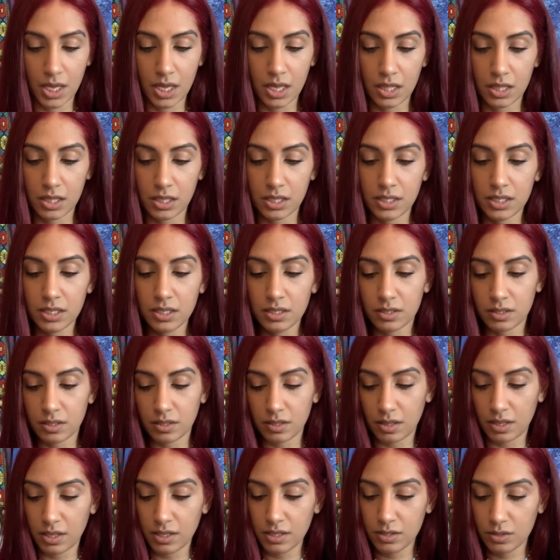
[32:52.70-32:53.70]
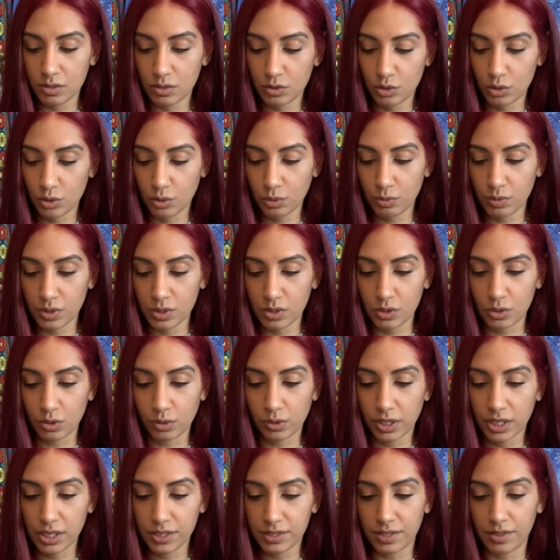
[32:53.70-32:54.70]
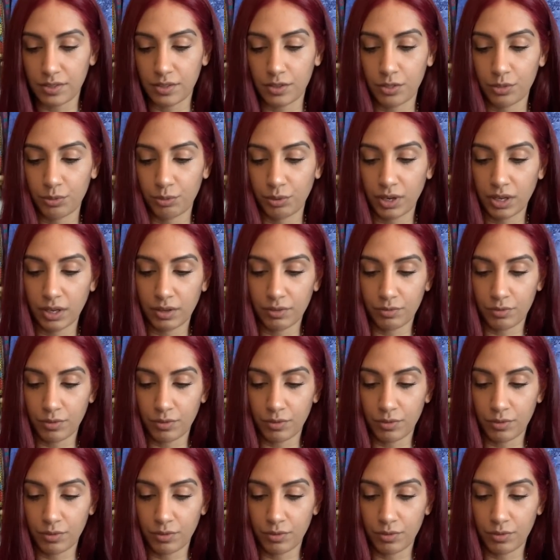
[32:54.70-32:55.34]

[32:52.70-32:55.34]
This 2 of Swords and the 3